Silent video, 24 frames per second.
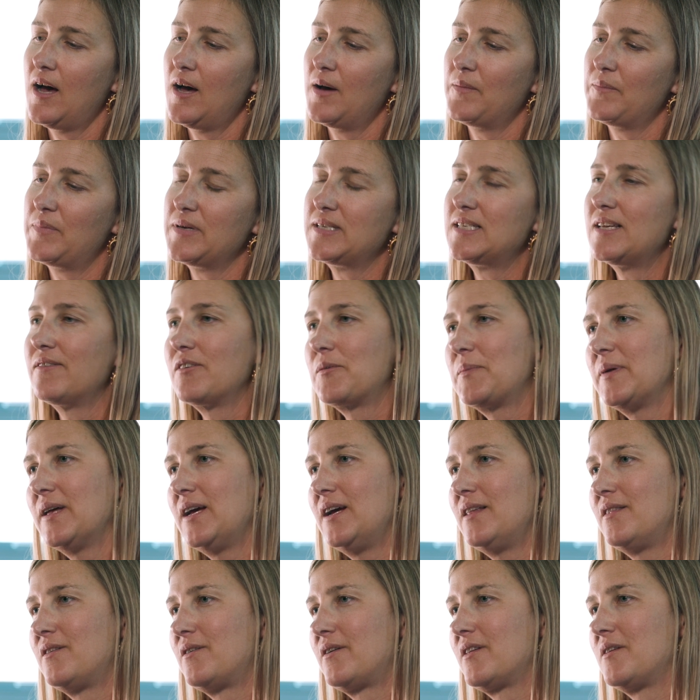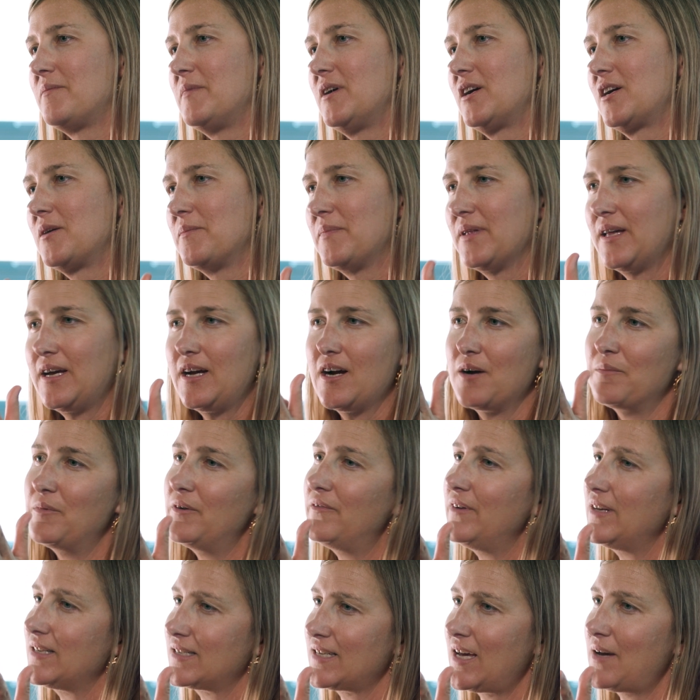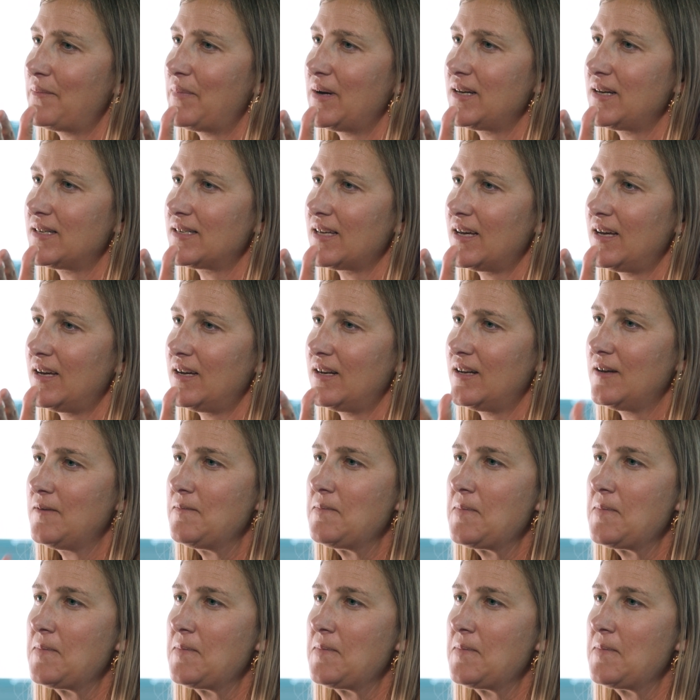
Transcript: Pacific Plate and the North American Plate are moving side by side.